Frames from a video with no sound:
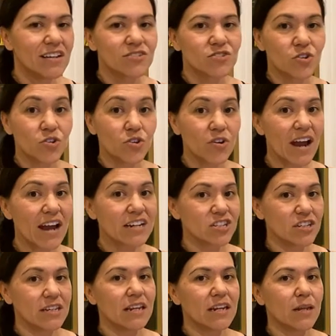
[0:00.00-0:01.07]
So you're
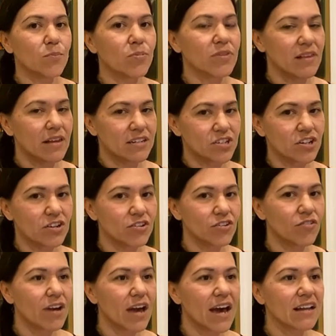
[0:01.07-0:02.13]
actually getting pleasure.
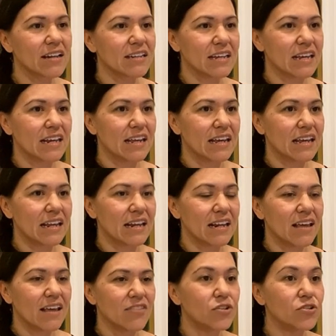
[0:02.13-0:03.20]
You're not
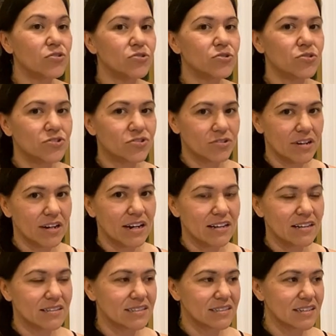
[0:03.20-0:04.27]
getting the
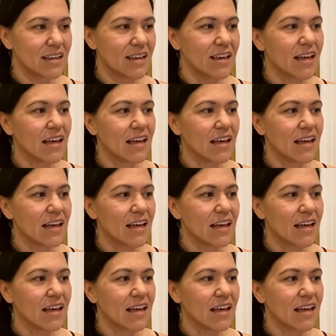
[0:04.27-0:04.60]
nutrients.